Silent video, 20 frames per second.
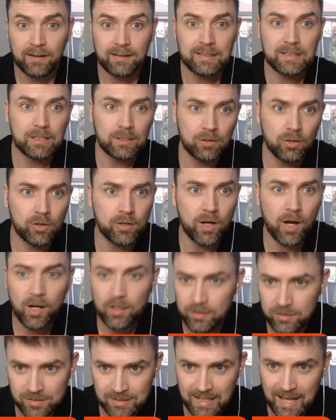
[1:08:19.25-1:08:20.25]
You can look at
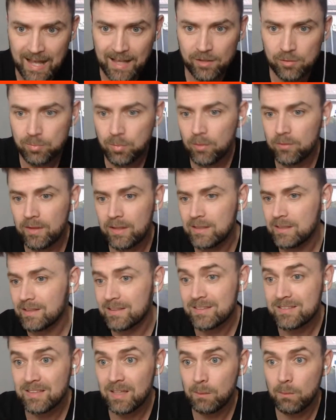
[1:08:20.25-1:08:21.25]
all the stats, but then you
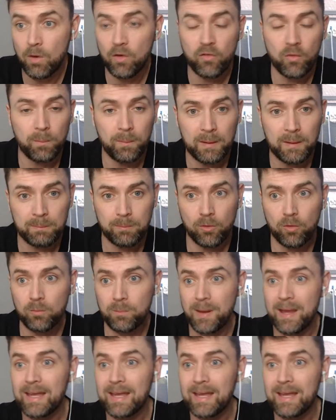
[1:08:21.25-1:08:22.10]
can see what other people